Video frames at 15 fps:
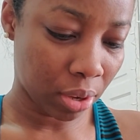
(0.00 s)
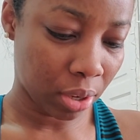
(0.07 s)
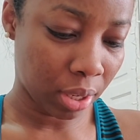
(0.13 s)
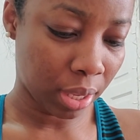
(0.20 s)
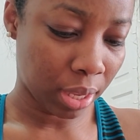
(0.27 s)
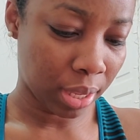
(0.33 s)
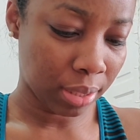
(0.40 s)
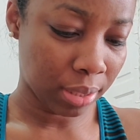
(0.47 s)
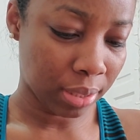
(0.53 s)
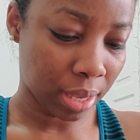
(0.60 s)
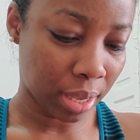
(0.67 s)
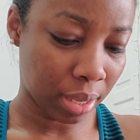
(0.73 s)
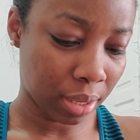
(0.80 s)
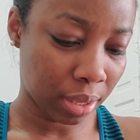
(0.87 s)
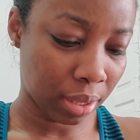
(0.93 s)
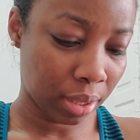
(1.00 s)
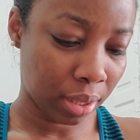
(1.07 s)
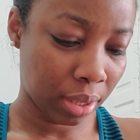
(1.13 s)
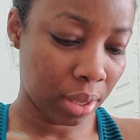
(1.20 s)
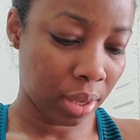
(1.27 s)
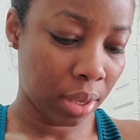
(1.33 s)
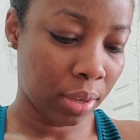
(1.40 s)
on contact
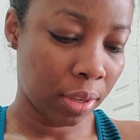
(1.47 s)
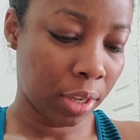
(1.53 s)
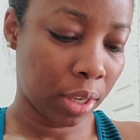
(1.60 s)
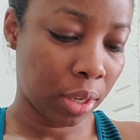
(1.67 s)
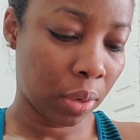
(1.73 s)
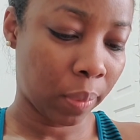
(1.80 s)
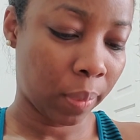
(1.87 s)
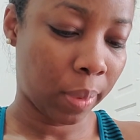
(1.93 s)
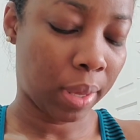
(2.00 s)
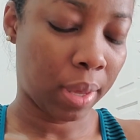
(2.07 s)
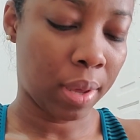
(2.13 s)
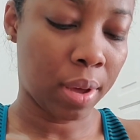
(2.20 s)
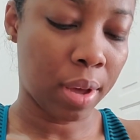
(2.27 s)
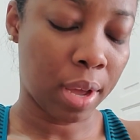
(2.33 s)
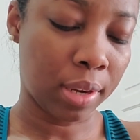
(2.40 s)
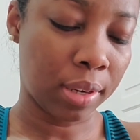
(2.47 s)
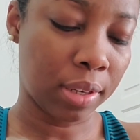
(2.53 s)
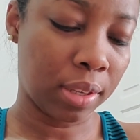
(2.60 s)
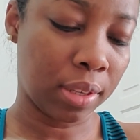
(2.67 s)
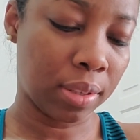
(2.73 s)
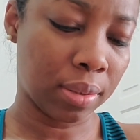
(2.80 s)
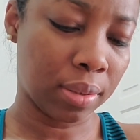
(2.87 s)
quicker and
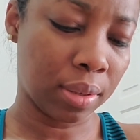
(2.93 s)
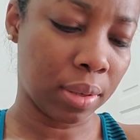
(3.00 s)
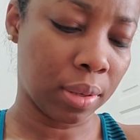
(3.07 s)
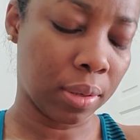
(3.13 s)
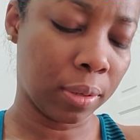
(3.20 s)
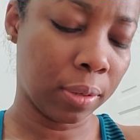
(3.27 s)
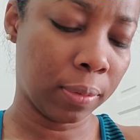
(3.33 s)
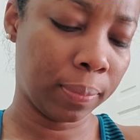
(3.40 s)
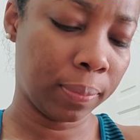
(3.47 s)
easier.